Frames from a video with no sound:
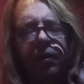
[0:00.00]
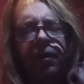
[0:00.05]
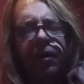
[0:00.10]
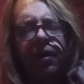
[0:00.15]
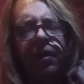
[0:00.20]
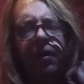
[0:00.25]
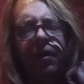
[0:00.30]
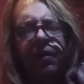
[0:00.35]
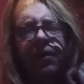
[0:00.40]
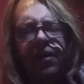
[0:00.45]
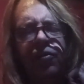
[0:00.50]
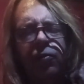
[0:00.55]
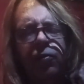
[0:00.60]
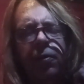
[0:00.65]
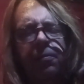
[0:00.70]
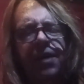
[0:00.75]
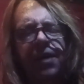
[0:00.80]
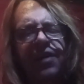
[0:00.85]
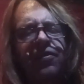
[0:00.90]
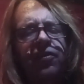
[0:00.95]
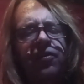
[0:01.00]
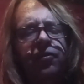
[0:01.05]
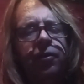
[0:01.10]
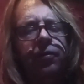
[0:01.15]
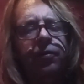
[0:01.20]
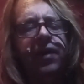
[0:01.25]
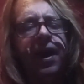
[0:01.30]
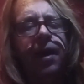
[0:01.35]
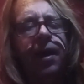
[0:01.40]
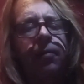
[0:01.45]
That's what makes it so
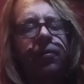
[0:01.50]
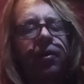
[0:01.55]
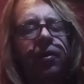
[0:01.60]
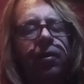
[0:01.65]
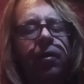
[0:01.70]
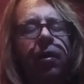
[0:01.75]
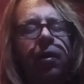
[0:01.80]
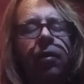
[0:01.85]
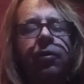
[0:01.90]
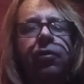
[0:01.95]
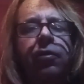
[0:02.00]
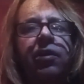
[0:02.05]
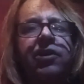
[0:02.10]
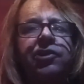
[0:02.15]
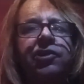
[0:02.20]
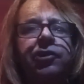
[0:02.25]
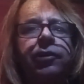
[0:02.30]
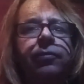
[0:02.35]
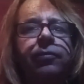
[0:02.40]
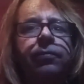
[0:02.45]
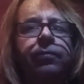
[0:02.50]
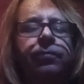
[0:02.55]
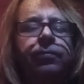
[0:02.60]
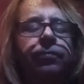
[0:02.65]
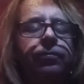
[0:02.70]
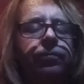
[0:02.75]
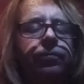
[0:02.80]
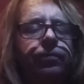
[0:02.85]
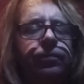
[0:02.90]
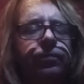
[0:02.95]
damned unchristian.
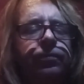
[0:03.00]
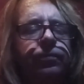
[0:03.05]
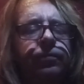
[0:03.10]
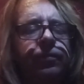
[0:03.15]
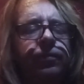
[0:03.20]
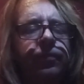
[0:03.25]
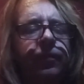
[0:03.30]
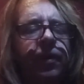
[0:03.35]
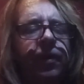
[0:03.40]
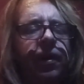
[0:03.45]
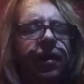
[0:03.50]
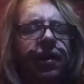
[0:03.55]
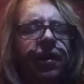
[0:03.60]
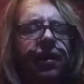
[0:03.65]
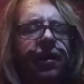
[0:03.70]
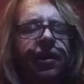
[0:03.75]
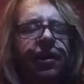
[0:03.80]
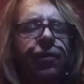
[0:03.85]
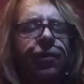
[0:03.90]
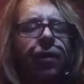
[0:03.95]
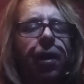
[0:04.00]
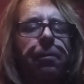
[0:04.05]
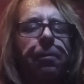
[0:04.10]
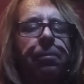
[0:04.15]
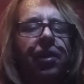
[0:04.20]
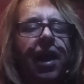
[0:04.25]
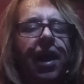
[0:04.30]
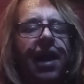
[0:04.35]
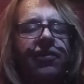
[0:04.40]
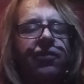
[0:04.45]
You are
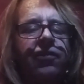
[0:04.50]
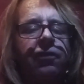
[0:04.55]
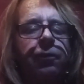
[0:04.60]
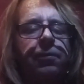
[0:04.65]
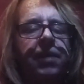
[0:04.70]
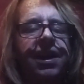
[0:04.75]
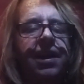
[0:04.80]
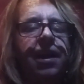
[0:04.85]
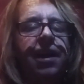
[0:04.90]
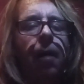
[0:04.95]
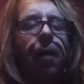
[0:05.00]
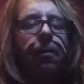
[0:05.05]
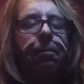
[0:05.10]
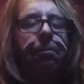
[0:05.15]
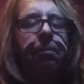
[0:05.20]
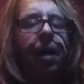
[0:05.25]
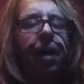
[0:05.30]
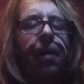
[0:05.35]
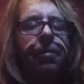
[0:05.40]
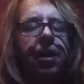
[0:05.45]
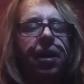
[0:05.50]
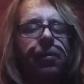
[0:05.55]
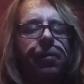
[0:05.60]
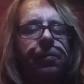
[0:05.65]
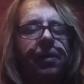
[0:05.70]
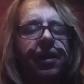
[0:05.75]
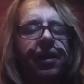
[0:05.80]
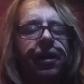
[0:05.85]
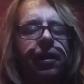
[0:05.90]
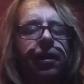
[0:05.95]
blaspheming
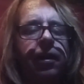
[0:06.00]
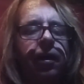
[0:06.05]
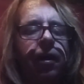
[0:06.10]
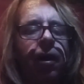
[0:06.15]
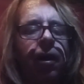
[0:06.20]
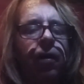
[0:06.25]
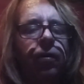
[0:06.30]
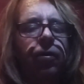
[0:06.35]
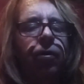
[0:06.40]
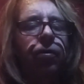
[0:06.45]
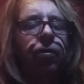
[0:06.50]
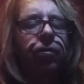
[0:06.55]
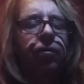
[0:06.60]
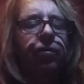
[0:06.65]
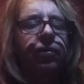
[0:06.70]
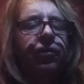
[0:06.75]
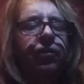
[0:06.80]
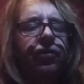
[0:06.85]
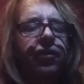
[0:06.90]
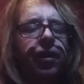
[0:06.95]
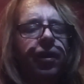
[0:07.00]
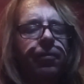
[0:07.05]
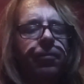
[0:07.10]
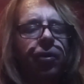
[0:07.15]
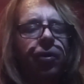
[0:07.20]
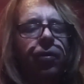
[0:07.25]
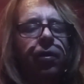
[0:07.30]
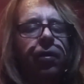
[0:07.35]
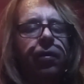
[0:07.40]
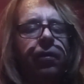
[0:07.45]
abominably, Uncle, said
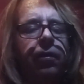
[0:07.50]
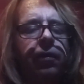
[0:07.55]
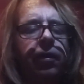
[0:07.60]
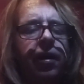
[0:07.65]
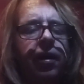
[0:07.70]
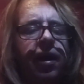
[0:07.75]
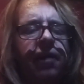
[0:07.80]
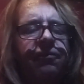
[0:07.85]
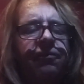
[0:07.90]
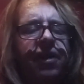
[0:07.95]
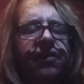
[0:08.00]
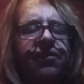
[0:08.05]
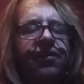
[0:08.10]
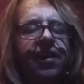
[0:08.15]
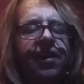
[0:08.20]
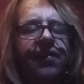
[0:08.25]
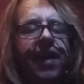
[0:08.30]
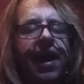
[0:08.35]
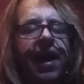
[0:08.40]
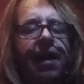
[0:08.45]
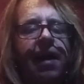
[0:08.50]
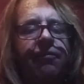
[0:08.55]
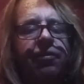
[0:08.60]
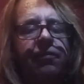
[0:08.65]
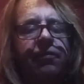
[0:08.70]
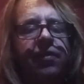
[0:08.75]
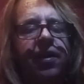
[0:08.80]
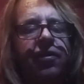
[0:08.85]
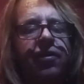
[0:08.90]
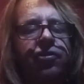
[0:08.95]
Mona. If I said the half of
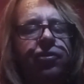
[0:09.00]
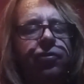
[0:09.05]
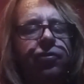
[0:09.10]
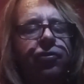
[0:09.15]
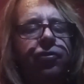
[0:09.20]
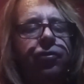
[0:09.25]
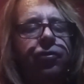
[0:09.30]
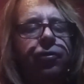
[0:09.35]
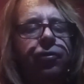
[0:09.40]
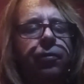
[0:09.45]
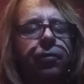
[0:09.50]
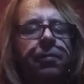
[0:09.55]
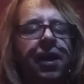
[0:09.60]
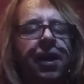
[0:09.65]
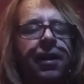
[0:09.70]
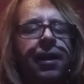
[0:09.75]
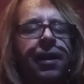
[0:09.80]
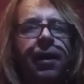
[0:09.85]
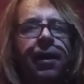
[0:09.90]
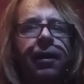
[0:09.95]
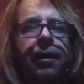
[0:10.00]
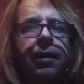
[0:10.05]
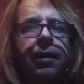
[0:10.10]
this, you'd screw my neck.